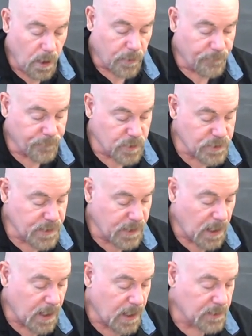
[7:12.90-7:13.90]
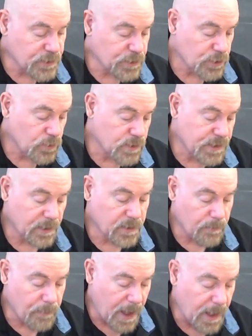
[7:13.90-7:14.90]
The first thing I had to do was get
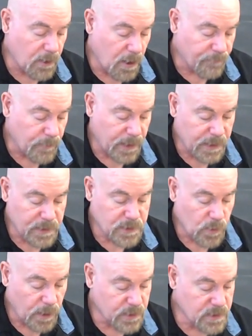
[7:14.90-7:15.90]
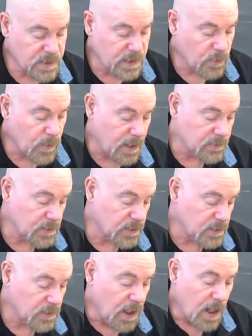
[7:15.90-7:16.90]
the bag off my head so I could see around a
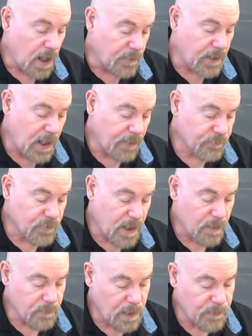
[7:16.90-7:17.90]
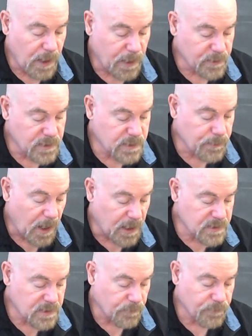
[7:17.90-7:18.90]
little, and then after that maybe I could
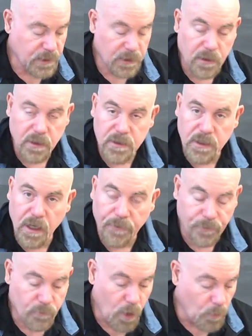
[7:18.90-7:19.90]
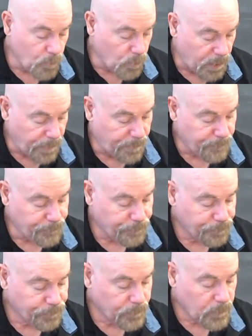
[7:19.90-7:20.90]
spot something to cut the rope with.
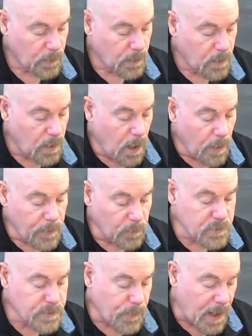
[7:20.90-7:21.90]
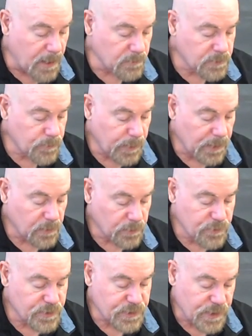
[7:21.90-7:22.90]
There was bound to be a
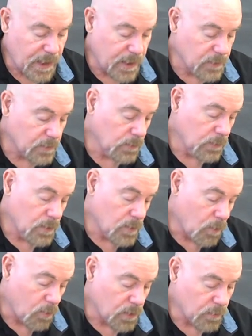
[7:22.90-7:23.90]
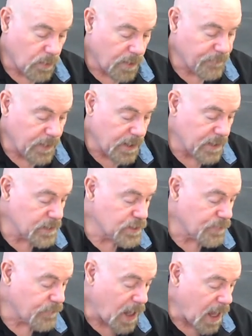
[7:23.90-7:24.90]
loose nail or a rough edge
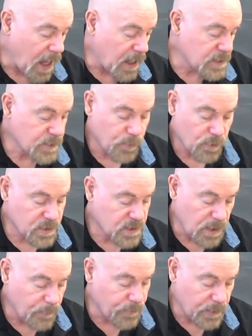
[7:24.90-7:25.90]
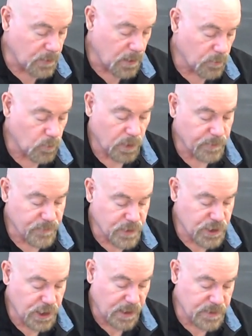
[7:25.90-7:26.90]
of a hasp or something on one of the
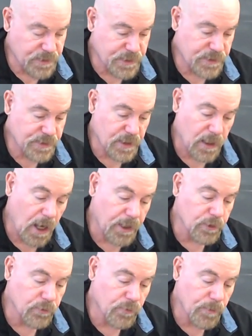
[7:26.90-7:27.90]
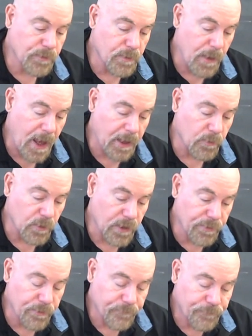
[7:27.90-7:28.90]
chests that I could rip the bag
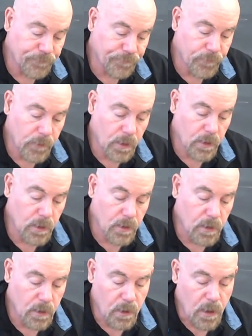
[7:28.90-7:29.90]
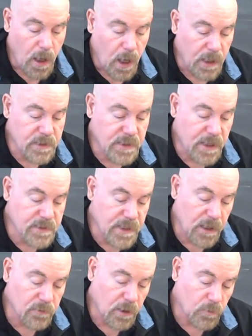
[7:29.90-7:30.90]
with. I sat
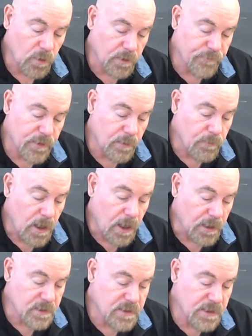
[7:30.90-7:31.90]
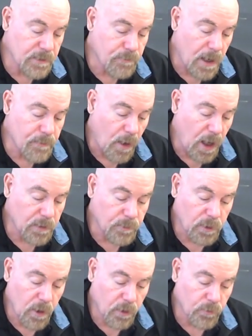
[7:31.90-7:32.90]
down on one of them and slid my bottom
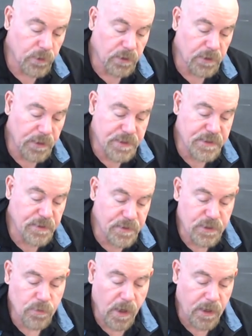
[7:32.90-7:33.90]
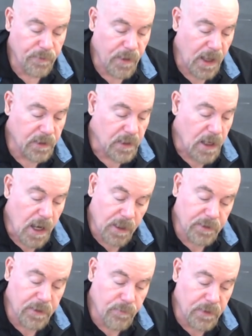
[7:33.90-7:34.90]
along real easy this way and that, and
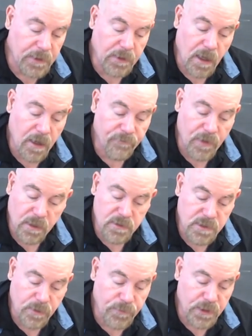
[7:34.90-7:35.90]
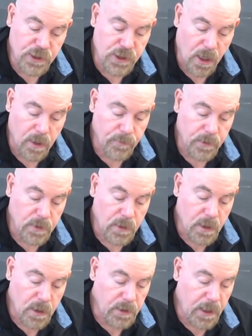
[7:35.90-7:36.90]
in a minute I found something sharp,
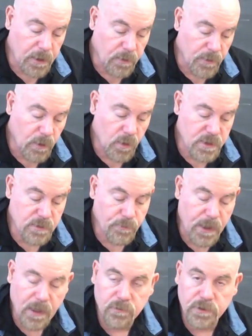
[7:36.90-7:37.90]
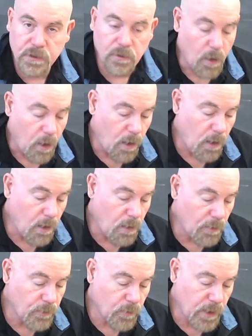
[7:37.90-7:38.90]
a nail that wasn't pounded
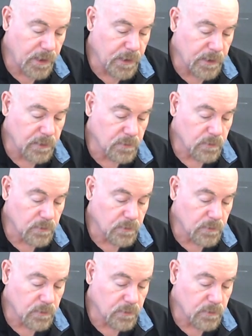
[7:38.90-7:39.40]
all the way in.